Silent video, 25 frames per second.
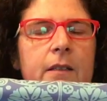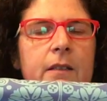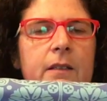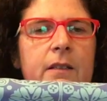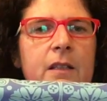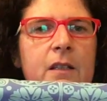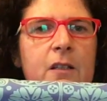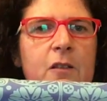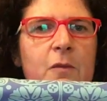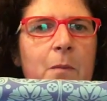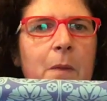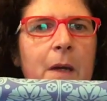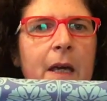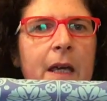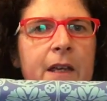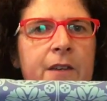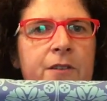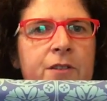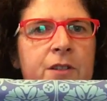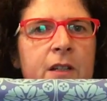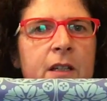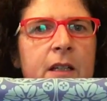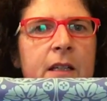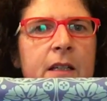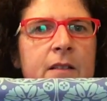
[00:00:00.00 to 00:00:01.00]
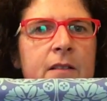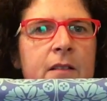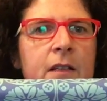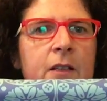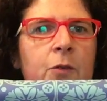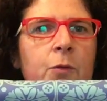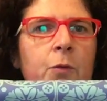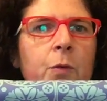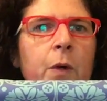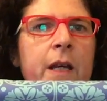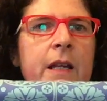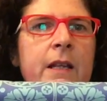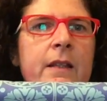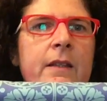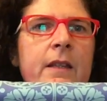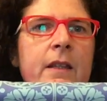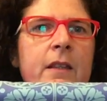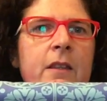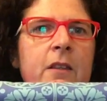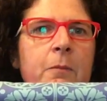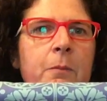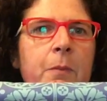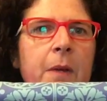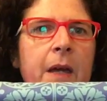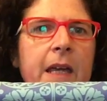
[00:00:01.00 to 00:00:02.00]
this page, it's a
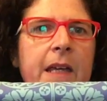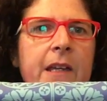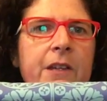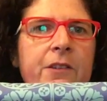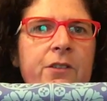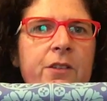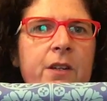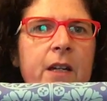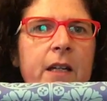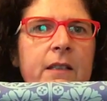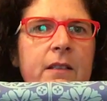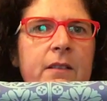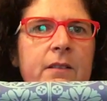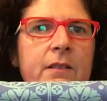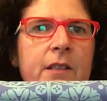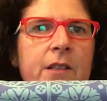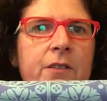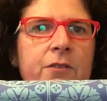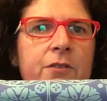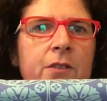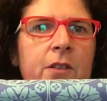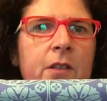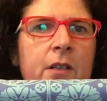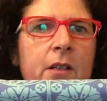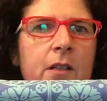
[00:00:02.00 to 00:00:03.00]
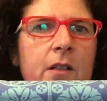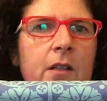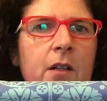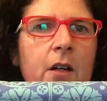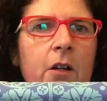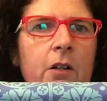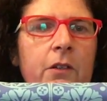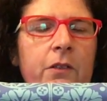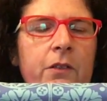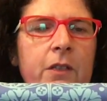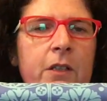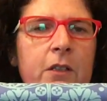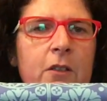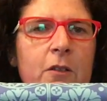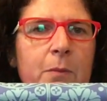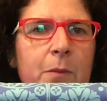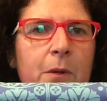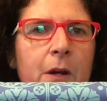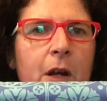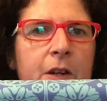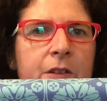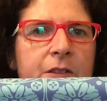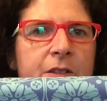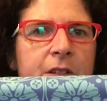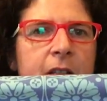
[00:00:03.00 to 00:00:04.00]
20th page I stitched on this
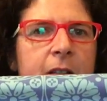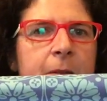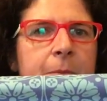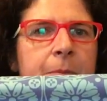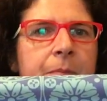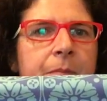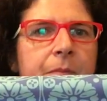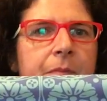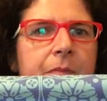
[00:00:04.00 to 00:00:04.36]
project